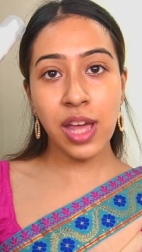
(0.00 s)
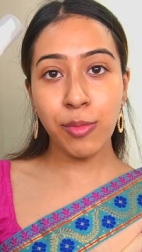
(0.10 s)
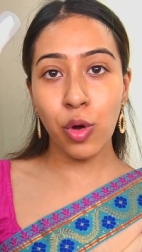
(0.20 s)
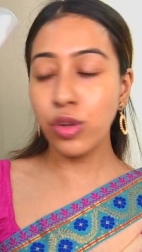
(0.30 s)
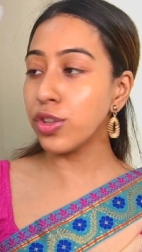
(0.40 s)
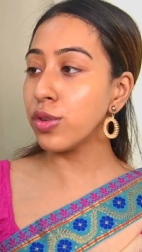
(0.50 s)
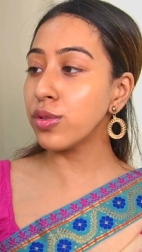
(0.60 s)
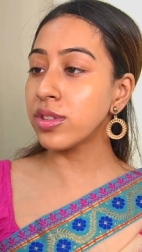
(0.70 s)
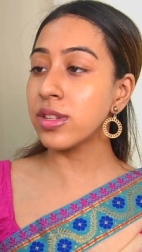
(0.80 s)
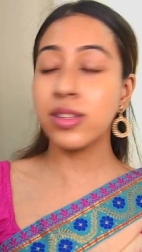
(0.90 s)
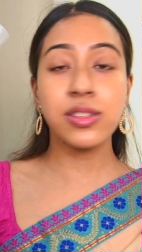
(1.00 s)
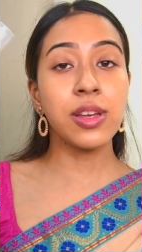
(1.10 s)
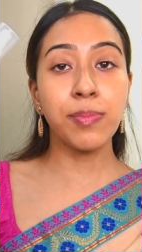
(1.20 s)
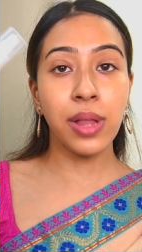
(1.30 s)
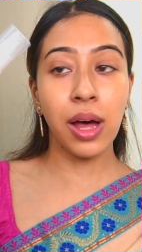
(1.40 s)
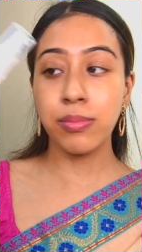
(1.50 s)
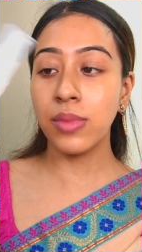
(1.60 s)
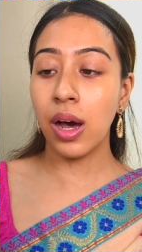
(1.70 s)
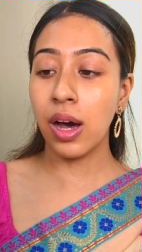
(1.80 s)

I'm going to use, this is the Plum,